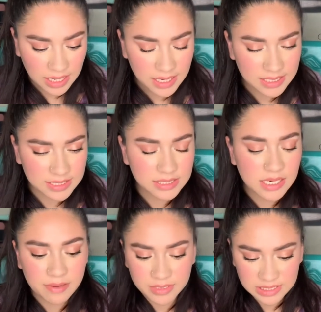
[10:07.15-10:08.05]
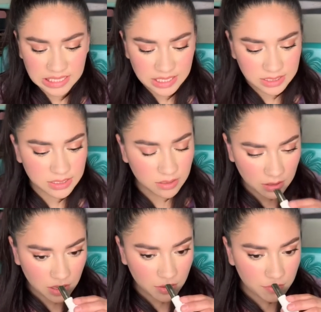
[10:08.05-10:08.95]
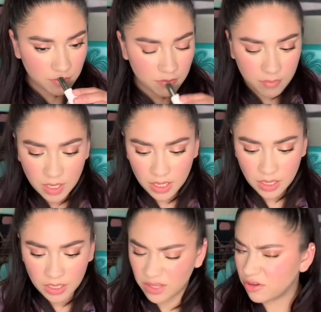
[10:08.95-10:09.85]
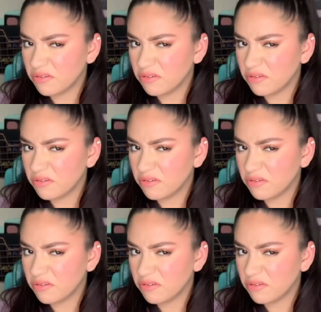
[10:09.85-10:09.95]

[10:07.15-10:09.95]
It doesn't have a scent either.